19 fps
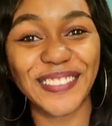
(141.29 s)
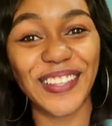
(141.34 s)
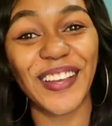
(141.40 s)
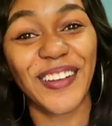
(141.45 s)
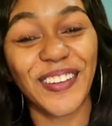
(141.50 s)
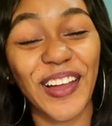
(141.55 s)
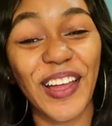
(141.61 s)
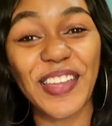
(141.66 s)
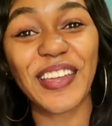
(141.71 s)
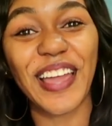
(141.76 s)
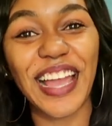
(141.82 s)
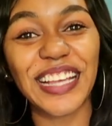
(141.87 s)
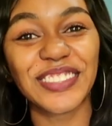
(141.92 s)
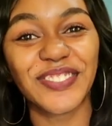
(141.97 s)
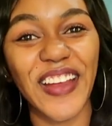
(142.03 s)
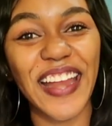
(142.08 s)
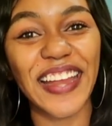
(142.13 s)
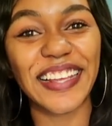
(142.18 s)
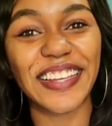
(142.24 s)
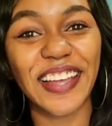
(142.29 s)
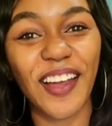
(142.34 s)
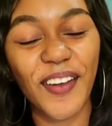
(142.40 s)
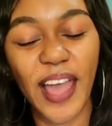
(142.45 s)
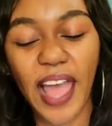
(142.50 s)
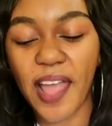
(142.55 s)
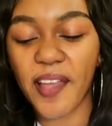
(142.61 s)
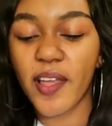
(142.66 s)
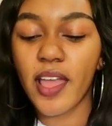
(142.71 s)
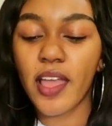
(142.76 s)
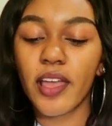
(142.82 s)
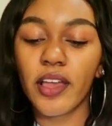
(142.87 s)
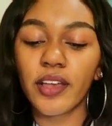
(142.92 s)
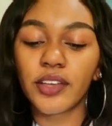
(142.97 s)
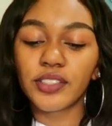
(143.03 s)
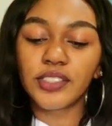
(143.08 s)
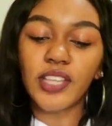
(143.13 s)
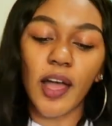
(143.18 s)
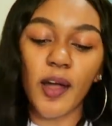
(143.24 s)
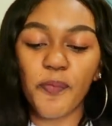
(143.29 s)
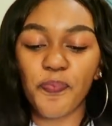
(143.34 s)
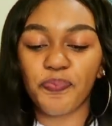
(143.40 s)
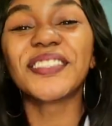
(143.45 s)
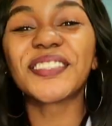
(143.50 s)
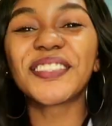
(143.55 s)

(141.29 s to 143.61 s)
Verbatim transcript: So, are you guys ready? Okay. So,